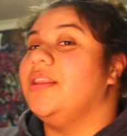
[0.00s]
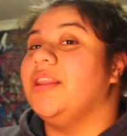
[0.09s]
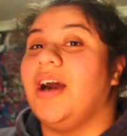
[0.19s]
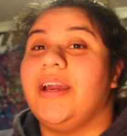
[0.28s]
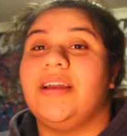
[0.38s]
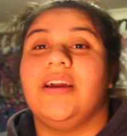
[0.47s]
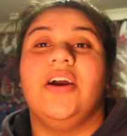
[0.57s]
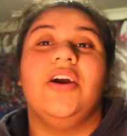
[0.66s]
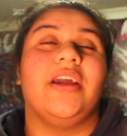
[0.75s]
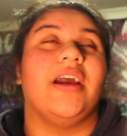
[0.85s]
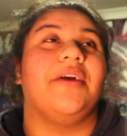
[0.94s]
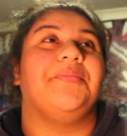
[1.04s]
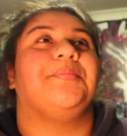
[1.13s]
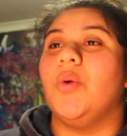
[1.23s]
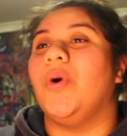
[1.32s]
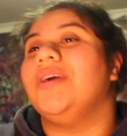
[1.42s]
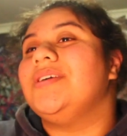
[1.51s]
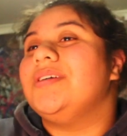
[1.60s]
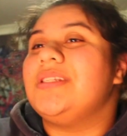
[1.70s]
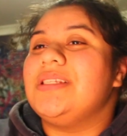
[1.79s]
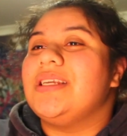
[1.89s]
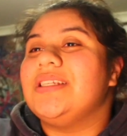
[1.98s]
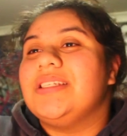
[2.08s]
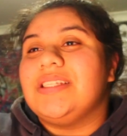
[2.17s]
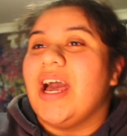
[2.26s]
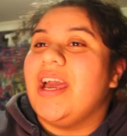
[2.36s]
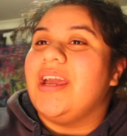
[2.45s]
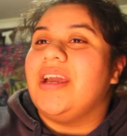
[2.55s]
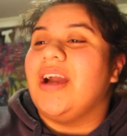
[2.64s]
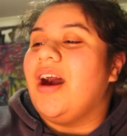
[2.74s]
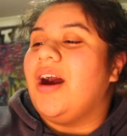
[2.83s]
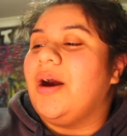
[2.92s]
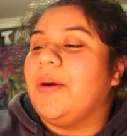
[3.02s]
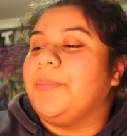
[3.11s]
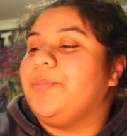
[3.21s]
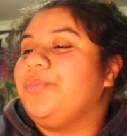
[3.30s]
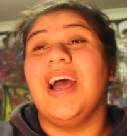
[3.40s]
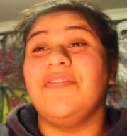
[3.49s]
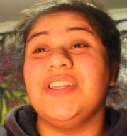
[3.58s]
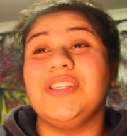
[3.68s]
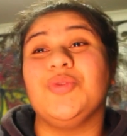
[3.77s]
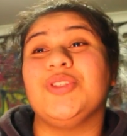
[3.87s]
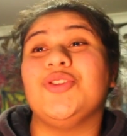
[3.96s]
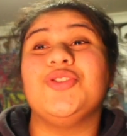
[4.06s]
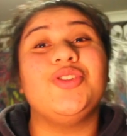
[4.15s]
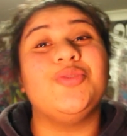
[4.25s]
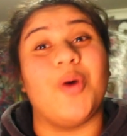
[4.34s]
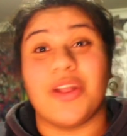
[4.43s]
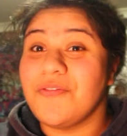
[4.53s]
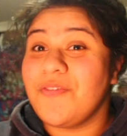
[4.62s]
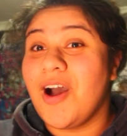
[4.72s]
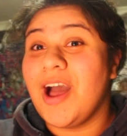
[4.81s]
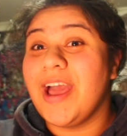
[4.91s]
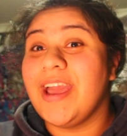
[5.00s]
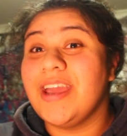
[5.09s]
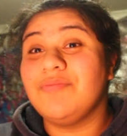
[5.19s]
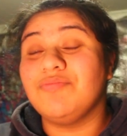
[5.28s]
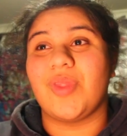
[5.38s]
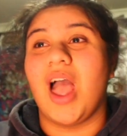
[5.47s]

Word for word: like okay what else is there to say um now if this was on spotify